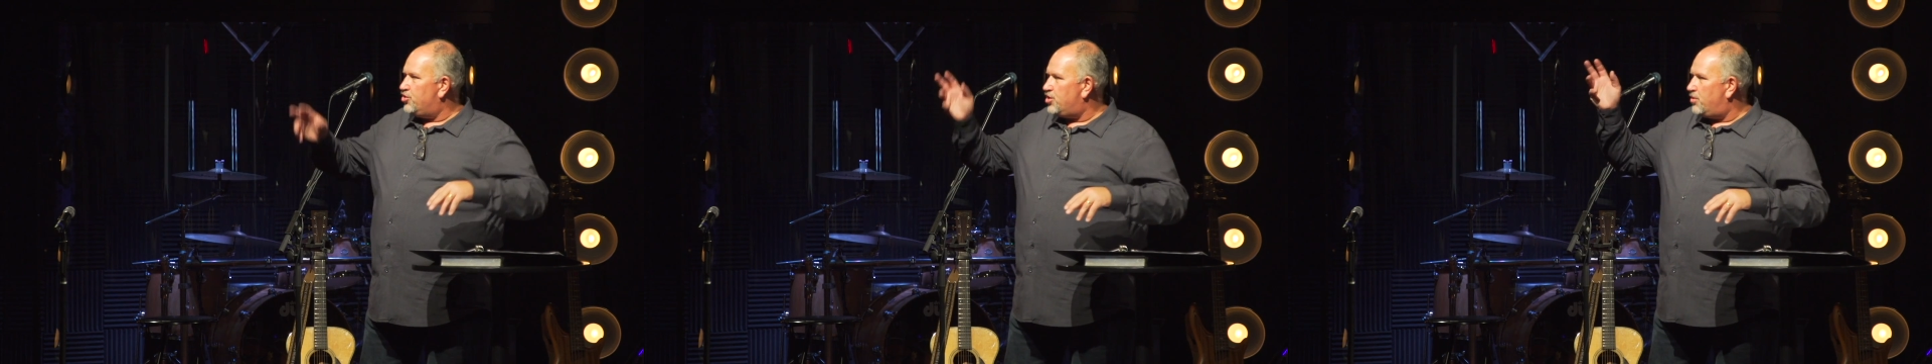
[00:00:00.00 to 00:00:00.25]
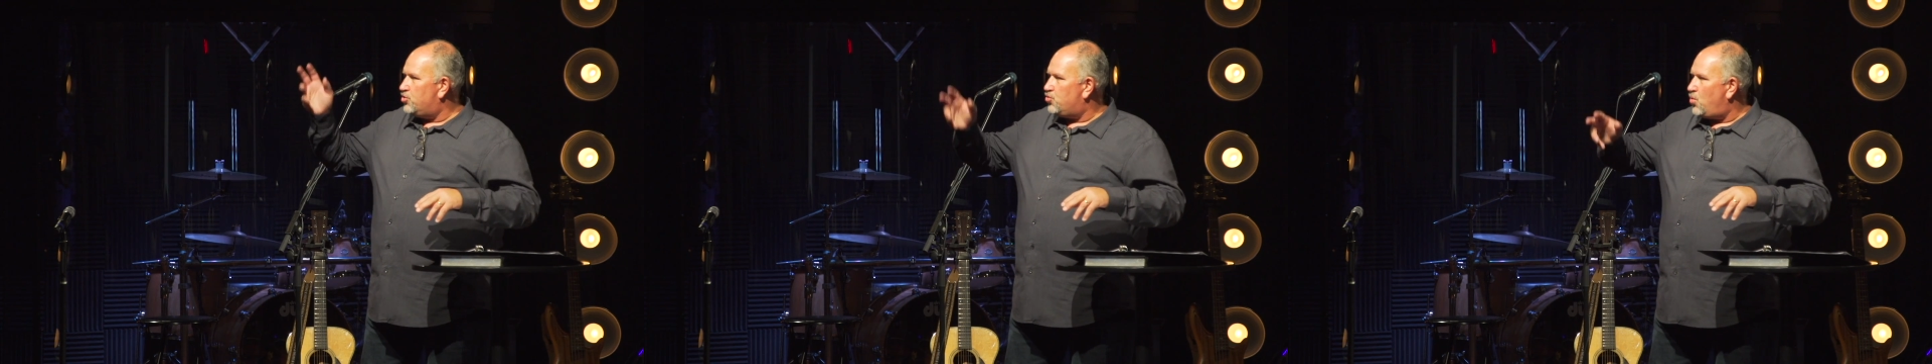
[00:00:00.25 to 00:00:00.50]
or
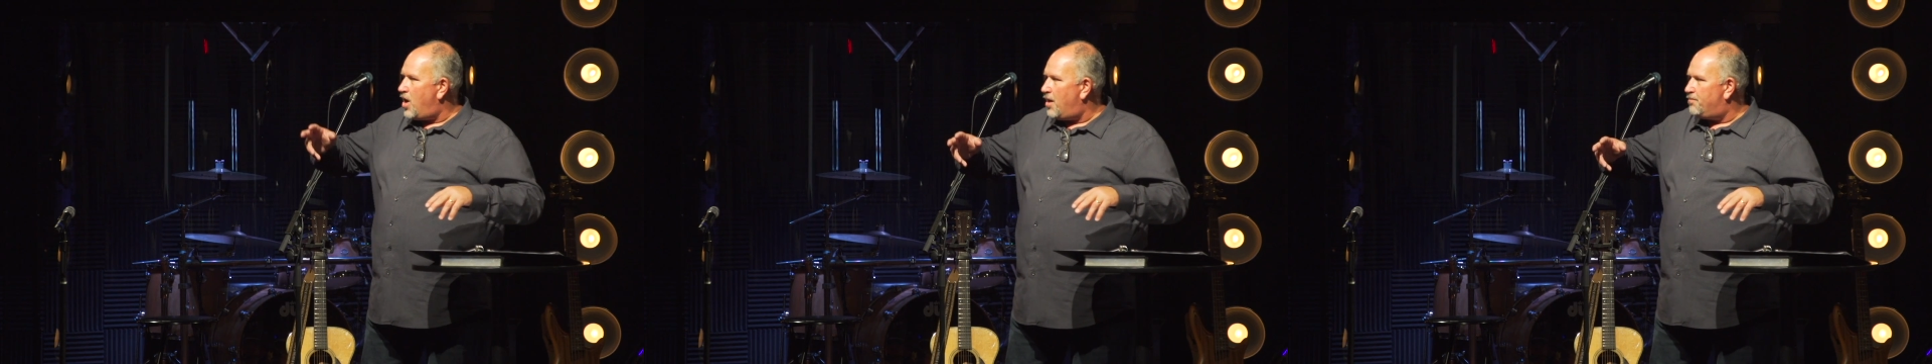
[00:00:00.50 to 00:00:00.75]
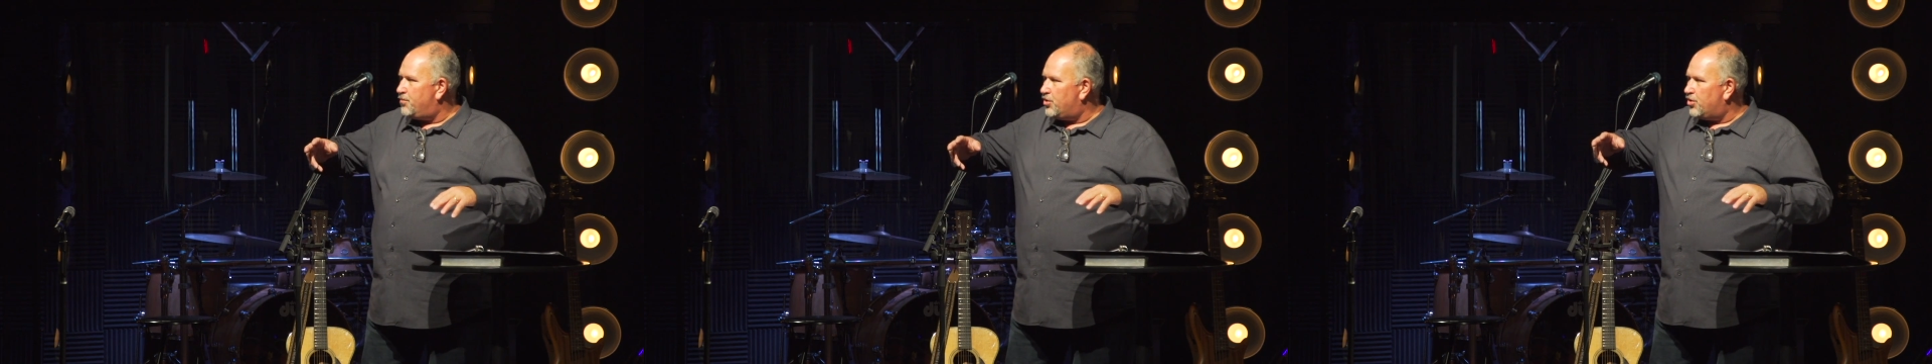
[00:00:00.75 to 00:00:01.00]
Judge
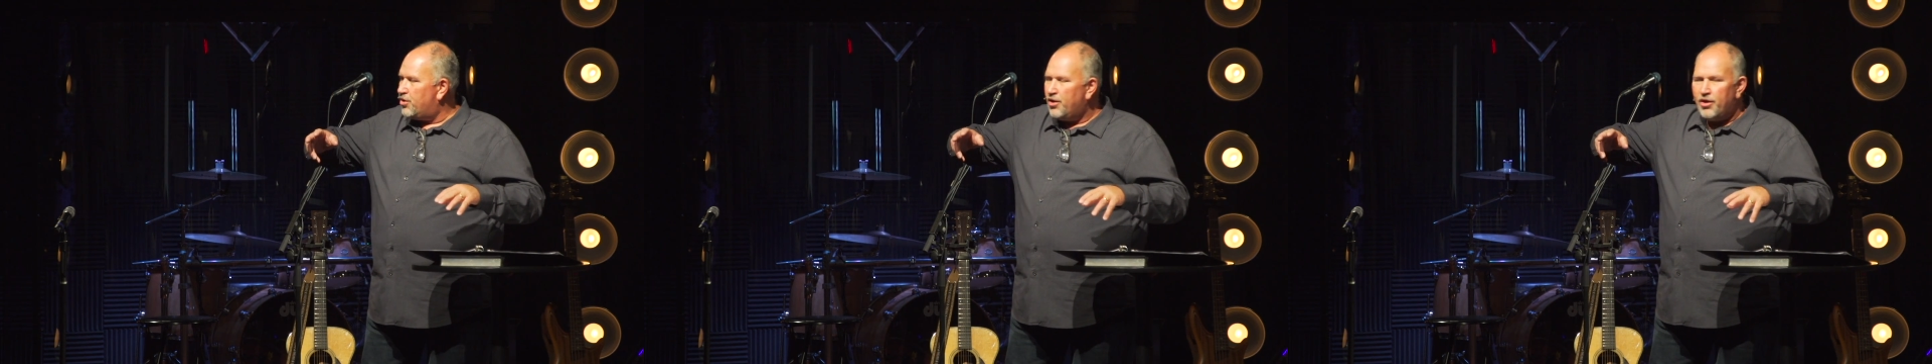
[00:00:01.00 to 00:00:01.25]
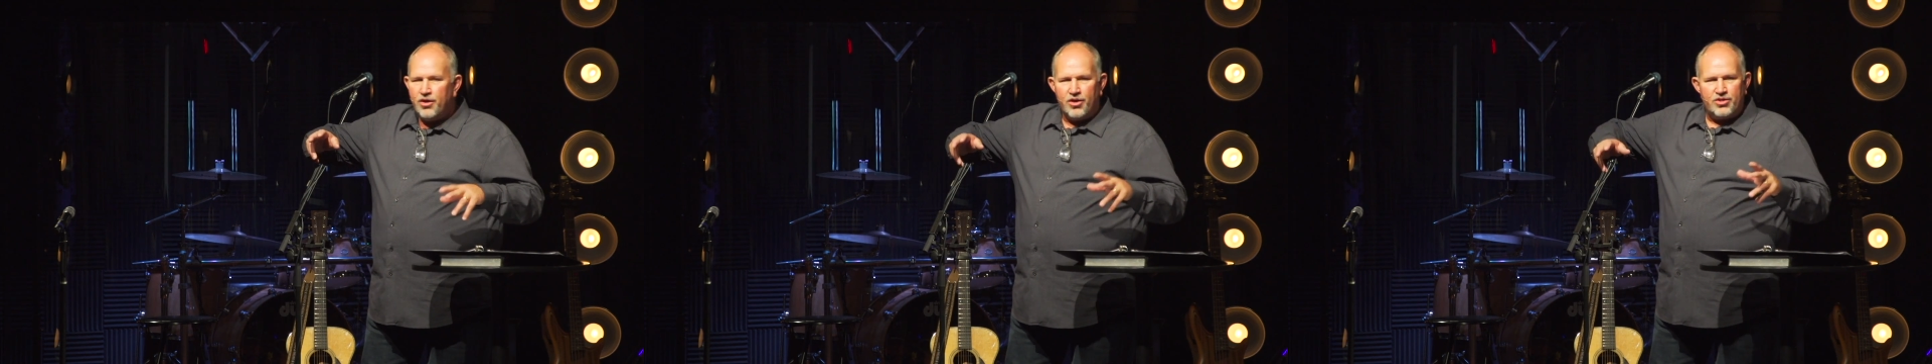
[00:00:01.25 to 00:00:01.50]
Wapner
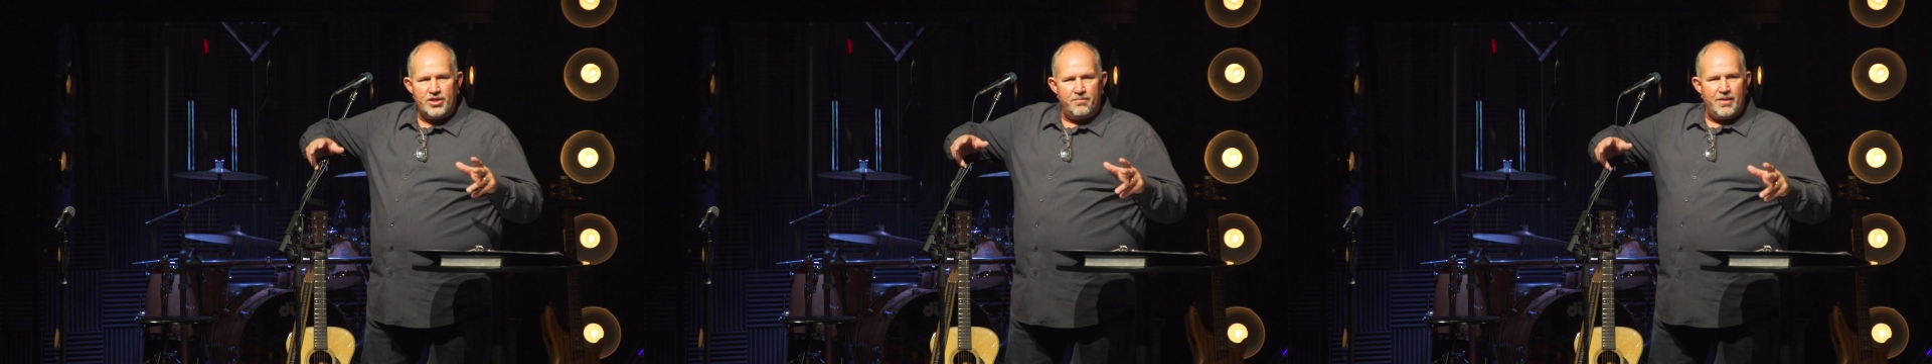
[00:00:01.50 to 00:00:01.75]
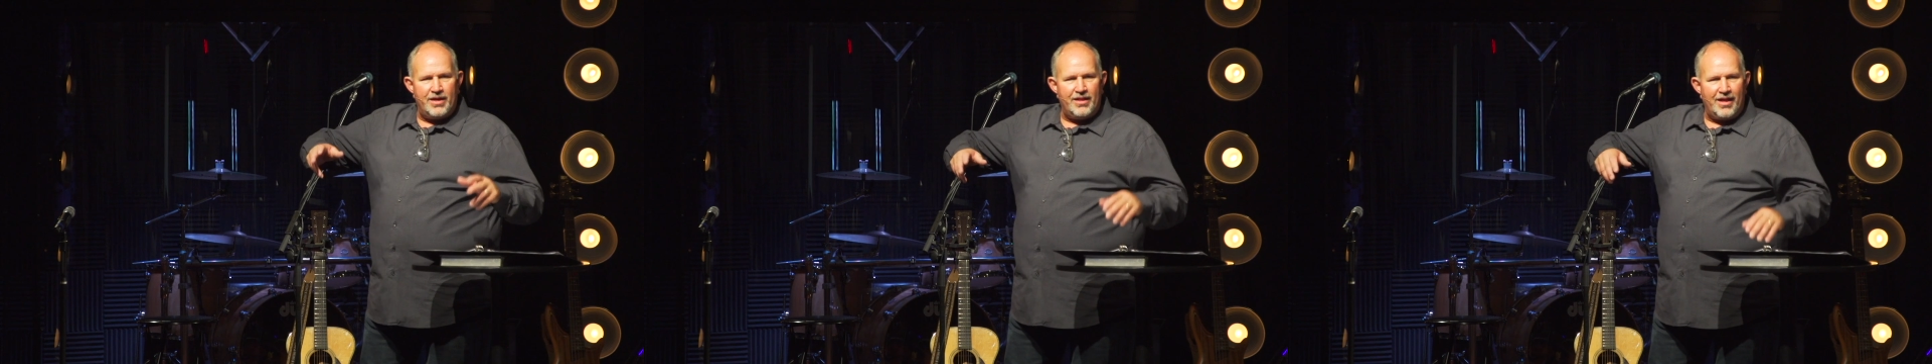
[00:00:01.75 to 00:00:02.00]
or
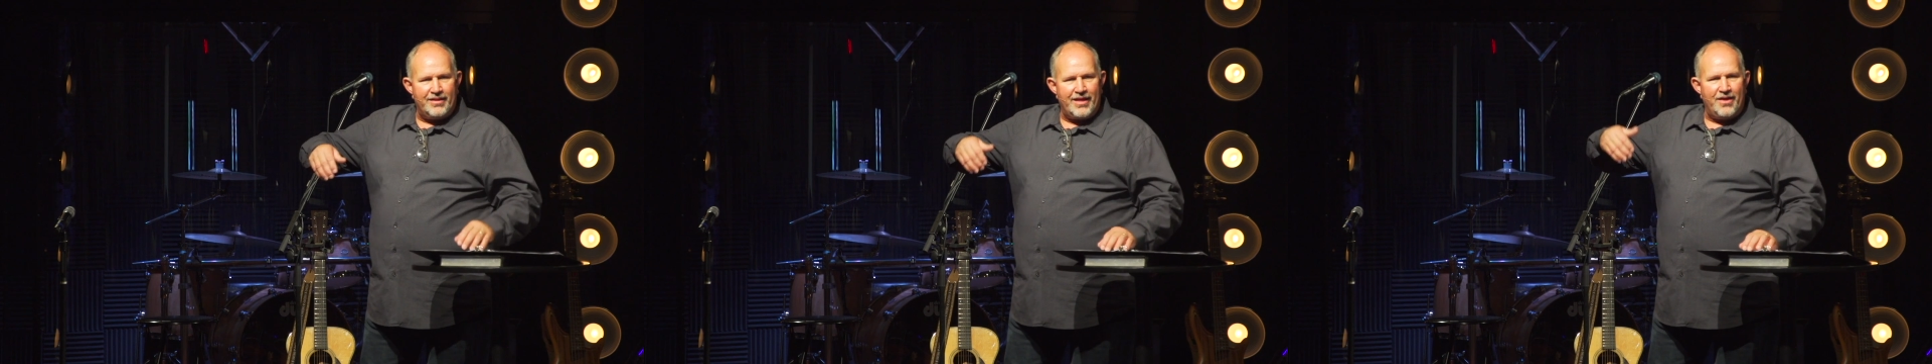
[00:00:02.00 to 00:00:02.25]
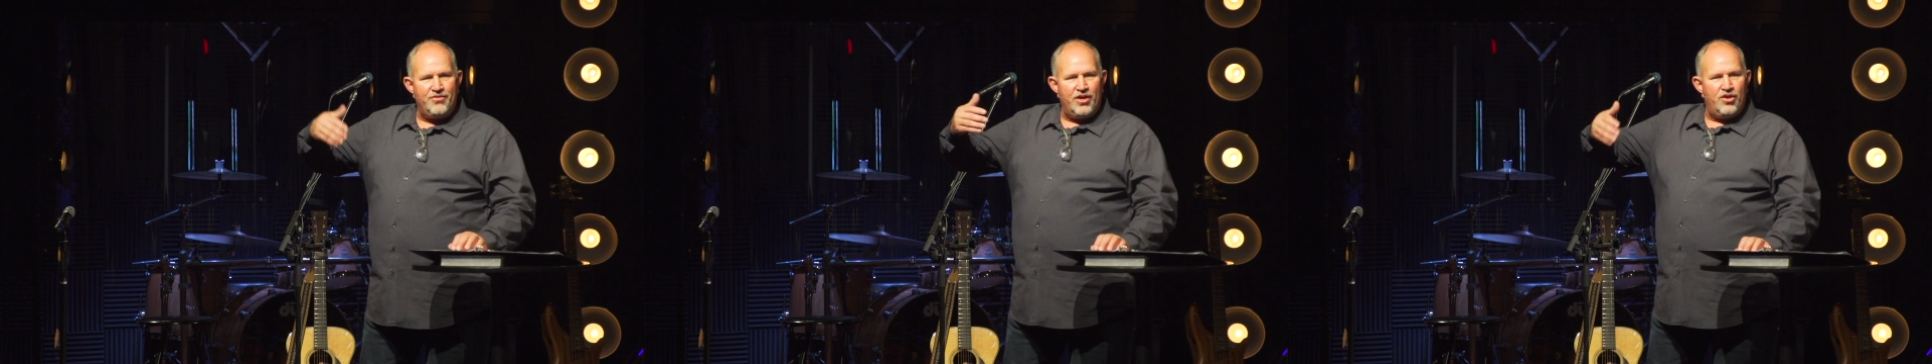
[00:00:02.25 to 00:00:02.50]
somebody like that.